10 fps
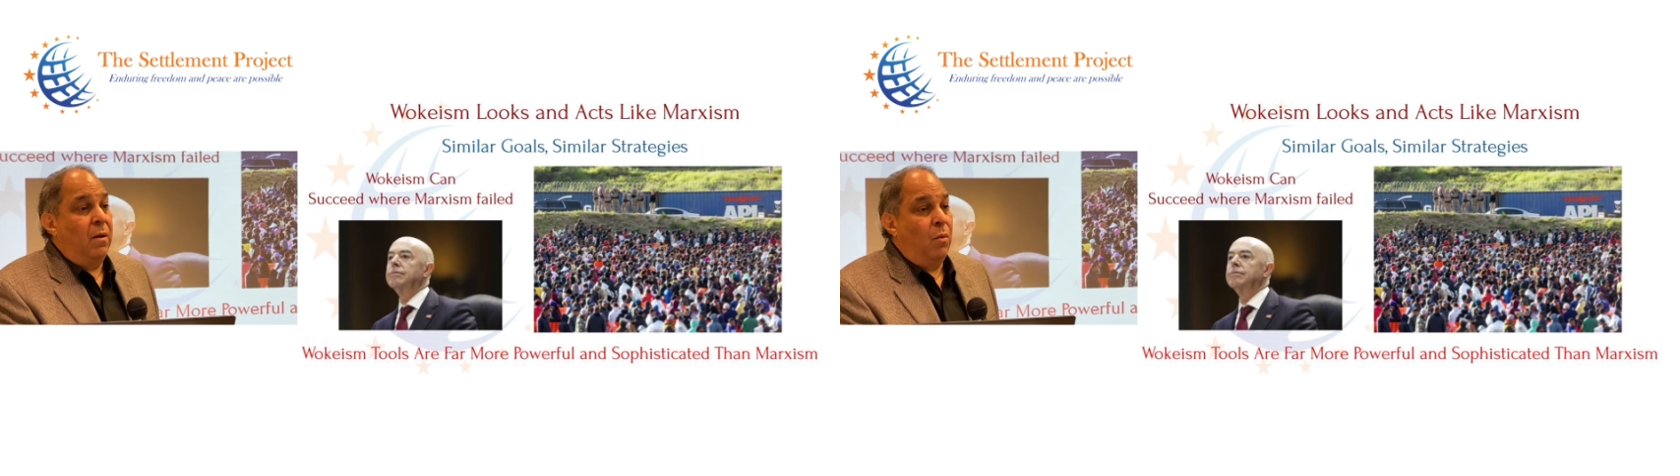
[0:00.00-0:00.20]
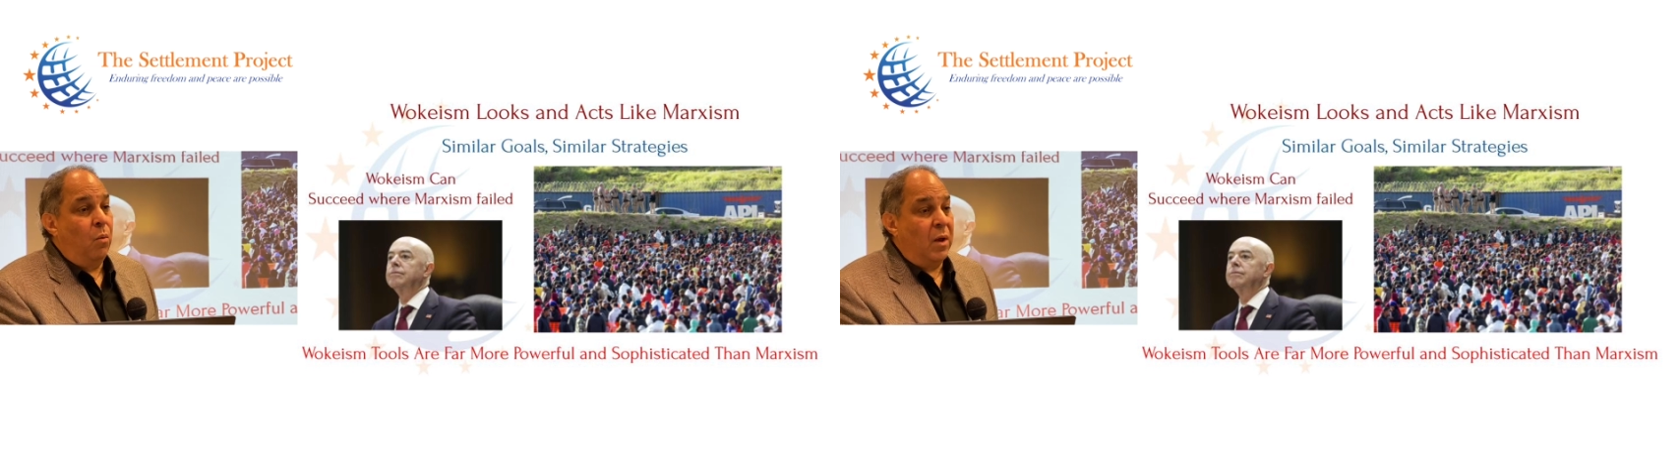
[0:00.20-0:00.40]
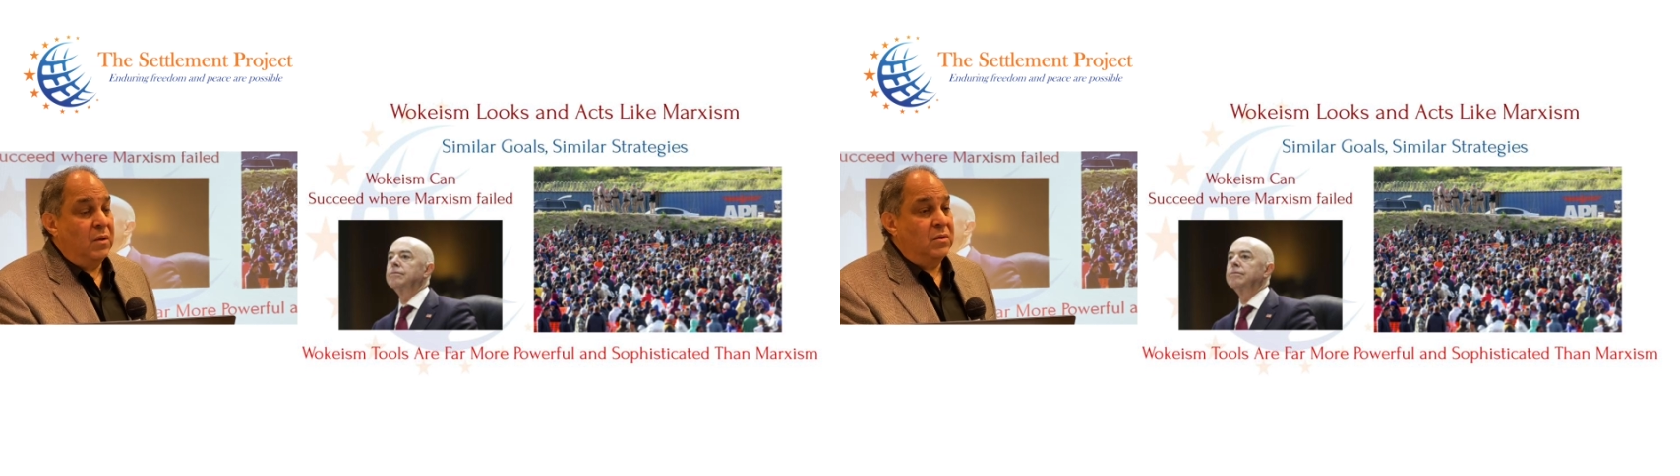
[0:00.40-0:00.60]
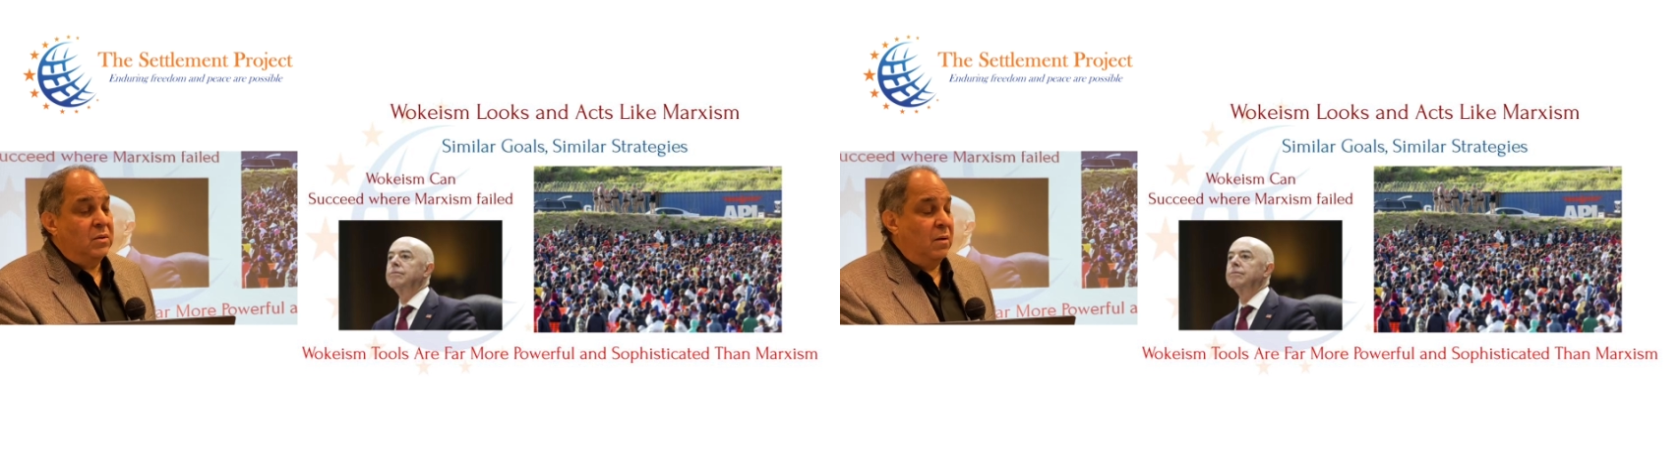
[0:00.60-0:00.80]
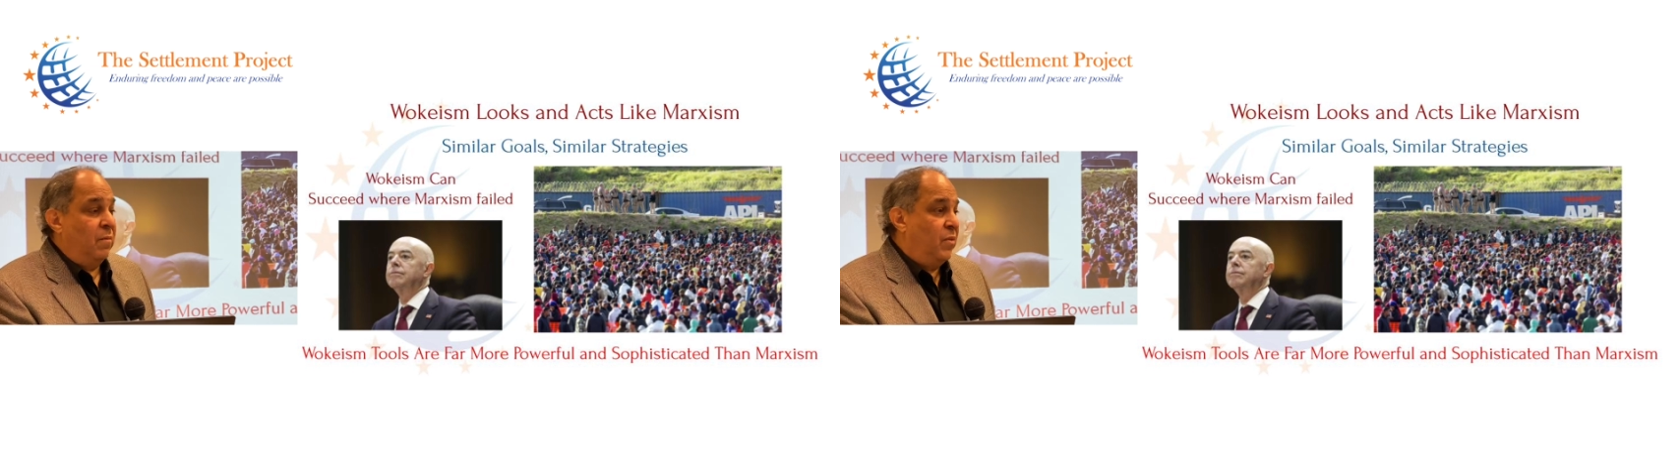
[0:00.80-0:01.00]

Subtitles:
was